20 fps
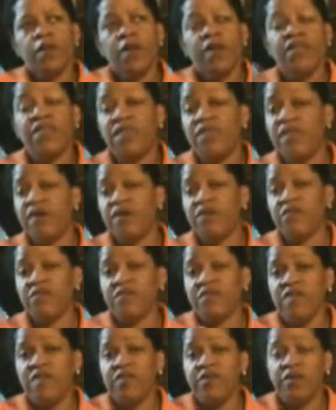And then there's
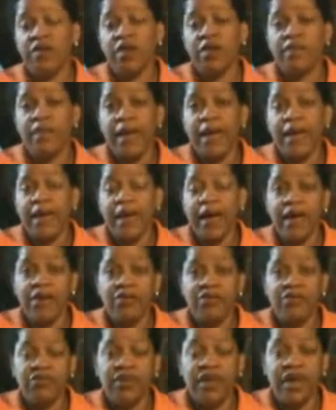this other young man, I
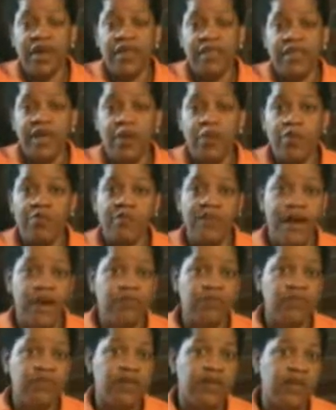understand, that was
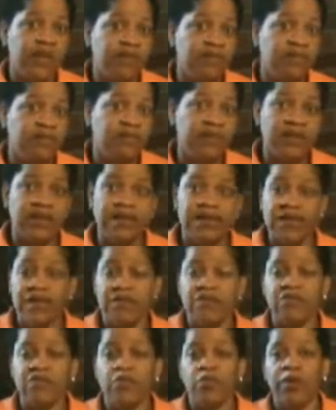out selling
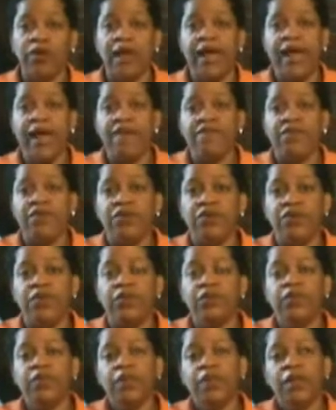CDs or what have
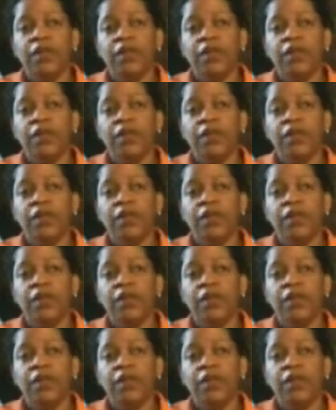you.